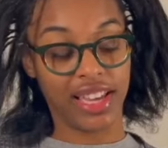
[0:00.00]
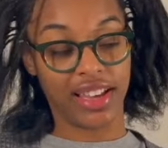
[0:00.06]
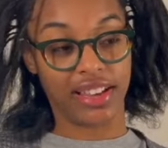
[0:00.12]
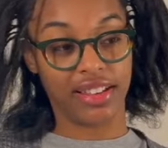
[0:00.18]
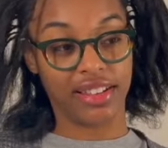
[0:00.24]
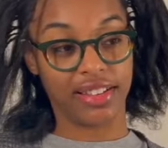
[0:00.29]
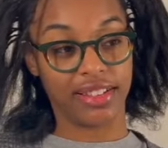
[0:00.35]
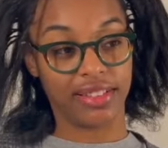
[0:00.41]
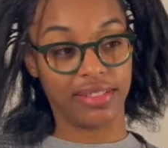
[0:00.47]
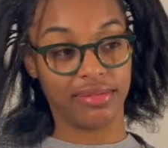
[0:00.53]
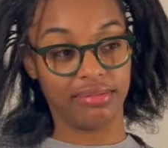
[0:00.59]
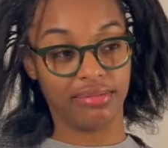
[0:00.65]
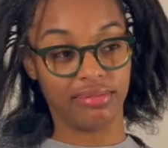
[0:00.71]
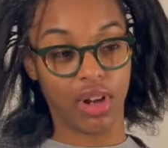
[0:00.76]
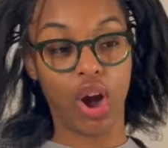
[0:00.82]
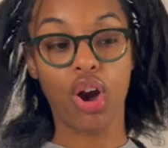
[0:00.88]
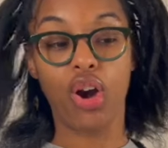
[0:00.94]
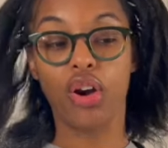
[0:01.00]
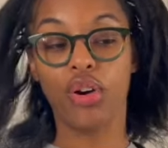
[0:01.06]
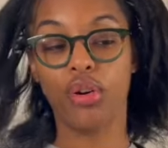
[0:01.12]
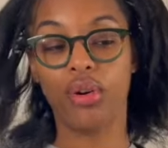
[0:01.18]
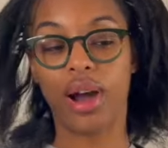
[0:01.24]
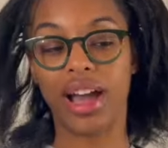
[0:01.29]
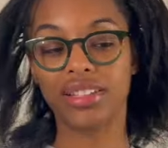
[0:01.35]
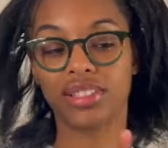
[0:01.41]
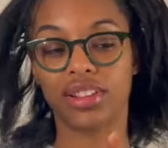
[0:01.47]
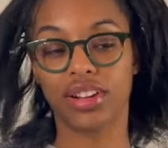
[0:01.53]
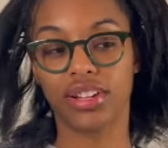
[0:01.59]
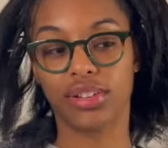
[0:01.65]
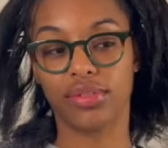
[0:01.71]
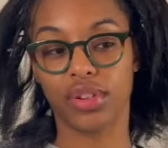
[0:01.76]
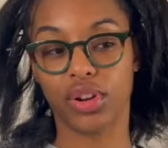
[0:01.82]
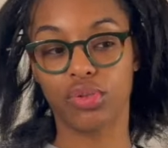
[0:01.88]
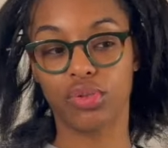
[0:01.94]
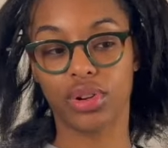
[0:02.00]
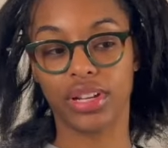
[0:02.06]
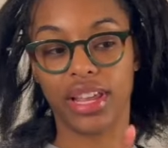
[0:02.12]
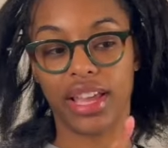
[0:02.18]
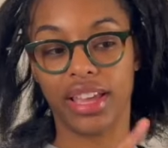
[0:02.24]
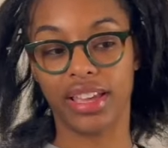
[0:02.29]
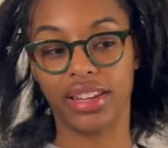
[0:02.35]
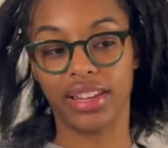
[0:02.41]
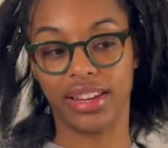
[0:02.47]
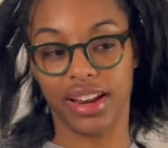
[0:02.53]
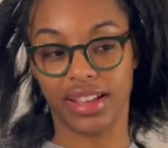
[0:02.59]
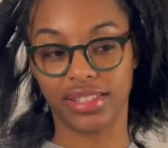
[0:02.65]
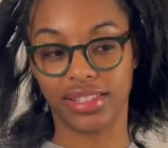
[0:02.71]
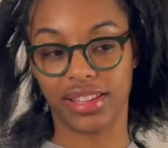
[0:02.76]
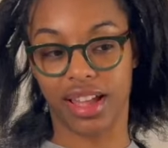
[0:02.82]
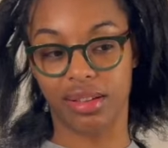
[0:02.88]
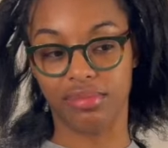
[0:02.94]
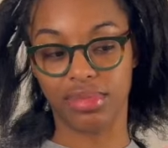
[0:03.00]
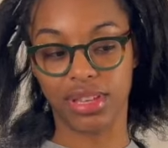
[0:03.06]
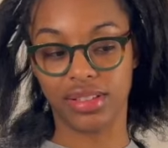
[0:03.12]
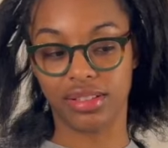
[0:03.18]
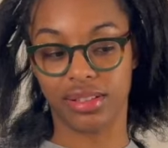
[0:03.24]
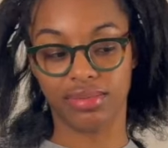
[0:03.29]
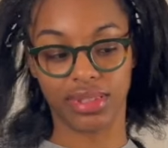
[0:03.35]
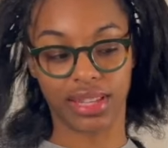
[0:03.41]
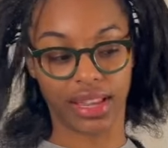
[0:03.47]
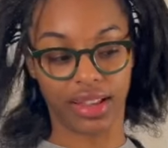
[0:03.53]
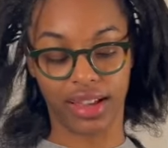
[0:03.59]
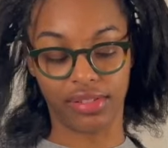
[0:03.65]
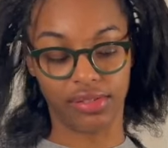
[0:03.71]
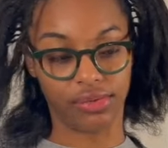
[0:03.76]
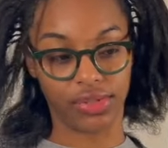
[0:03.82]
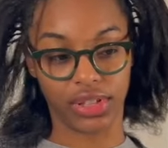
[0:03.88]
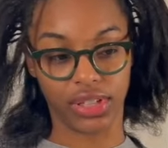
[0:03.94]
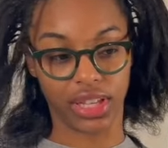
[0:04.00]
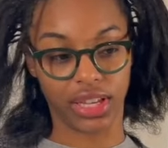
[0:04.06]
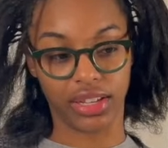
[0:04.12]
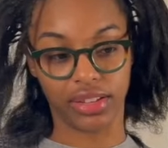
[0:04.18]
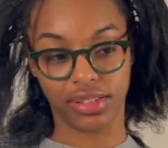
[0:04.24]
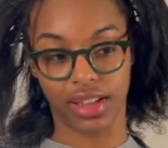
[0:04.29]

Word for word: Um, oh, I started to record that and then I stopped because I was like, I don't feel like it.